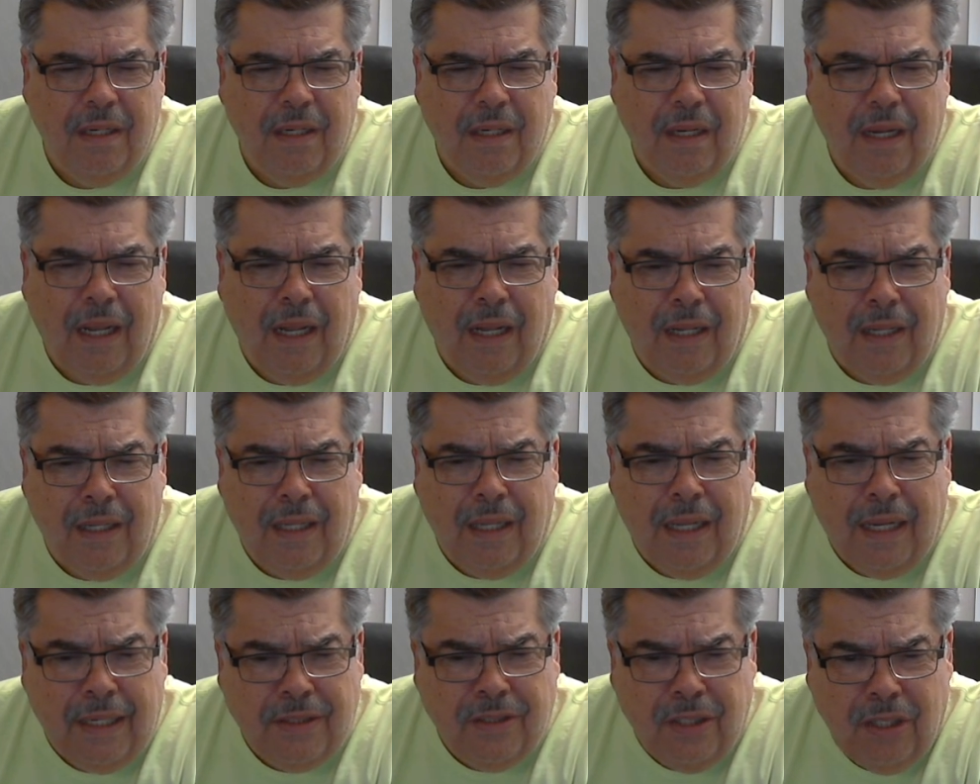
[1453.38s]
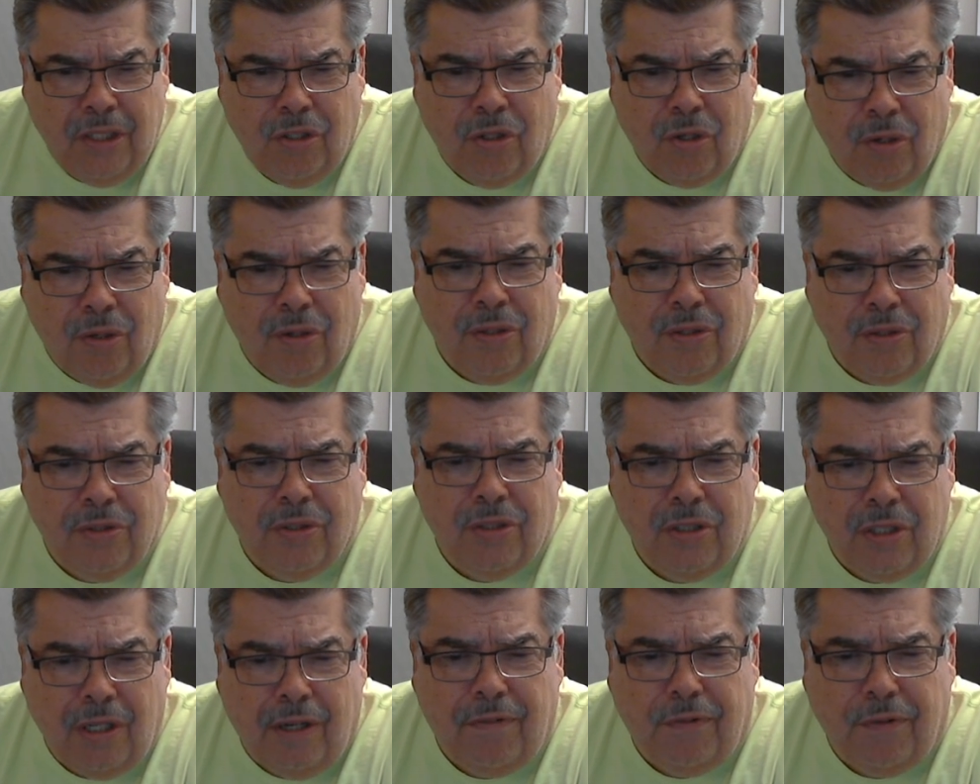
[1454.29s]
Hell has eternal
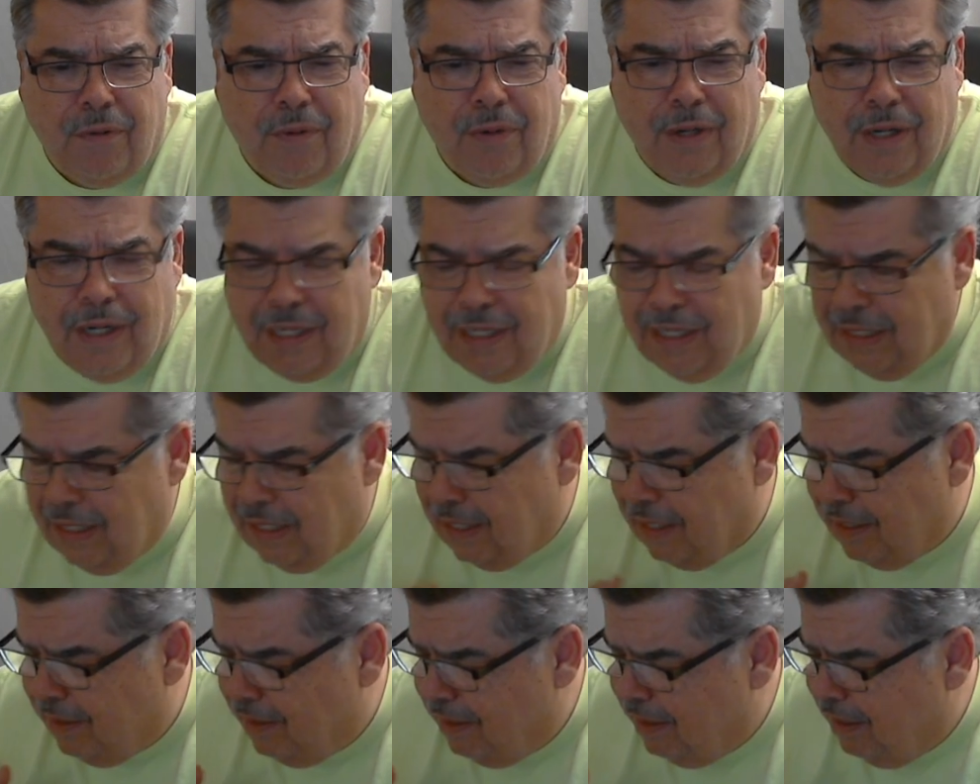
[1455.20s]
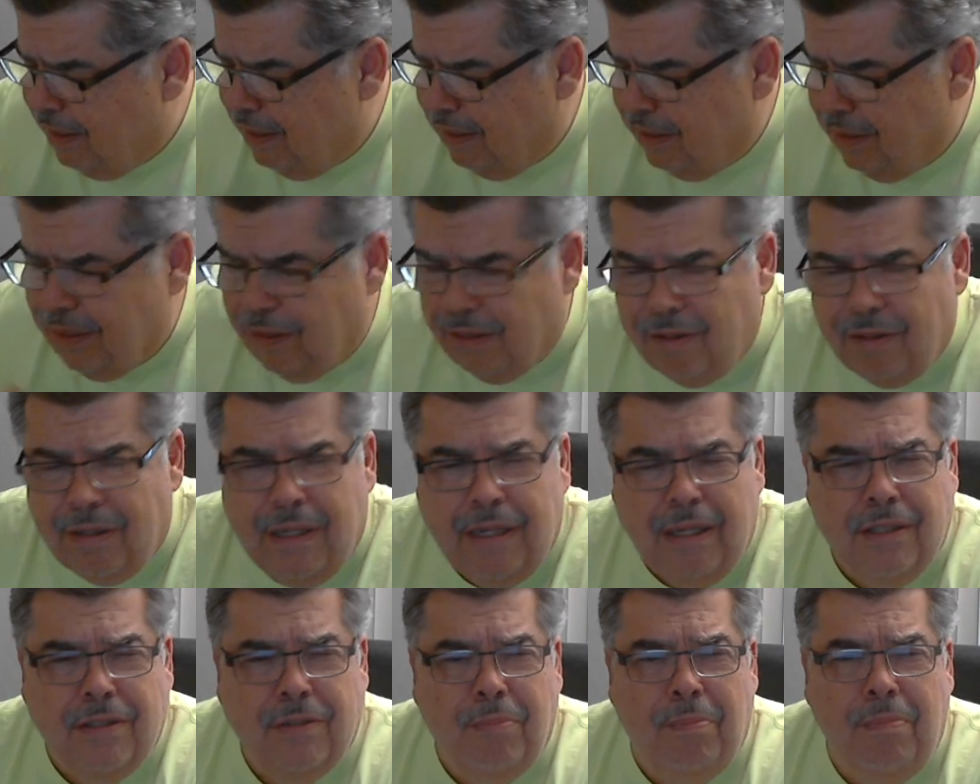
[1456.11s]
suffering in it. There
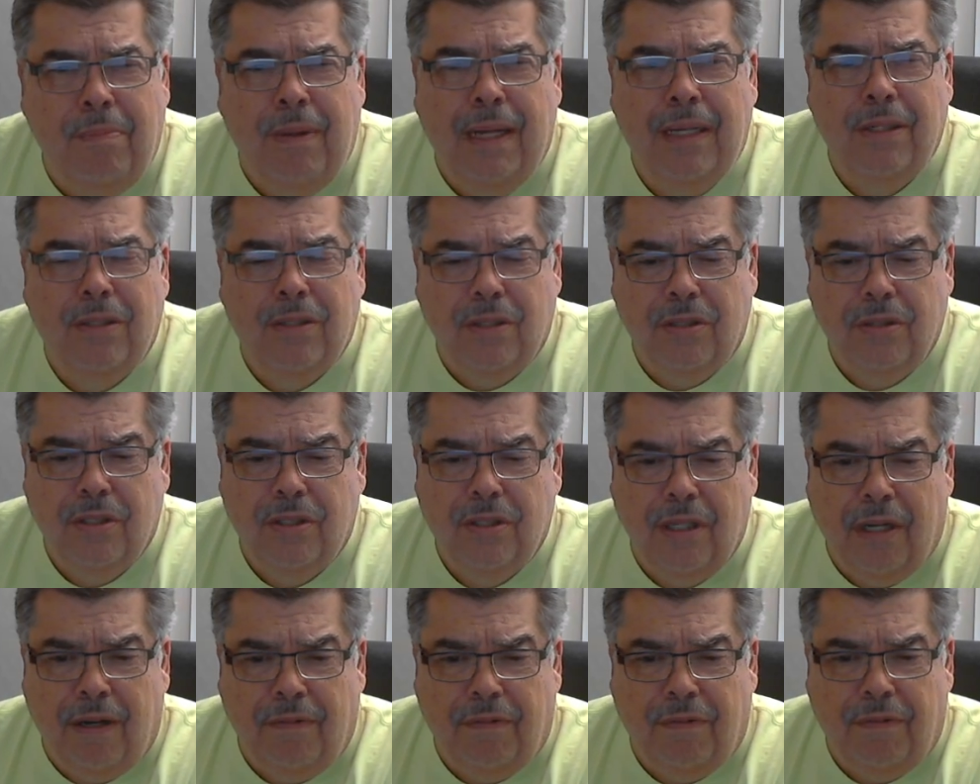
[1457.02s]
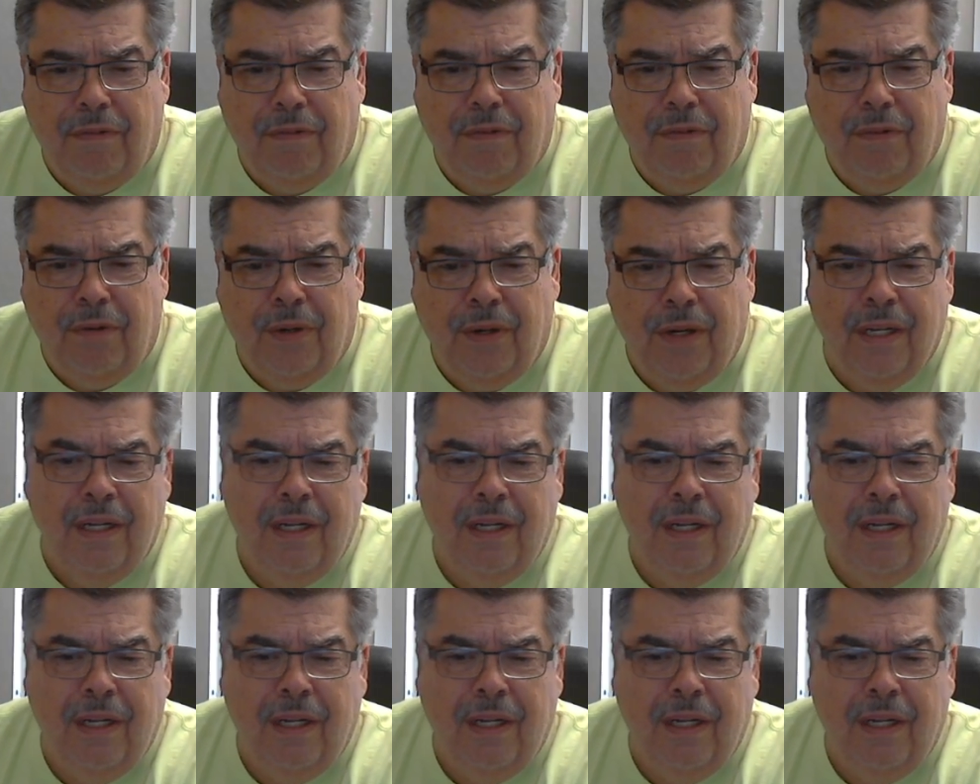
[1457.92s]
is mental suffering.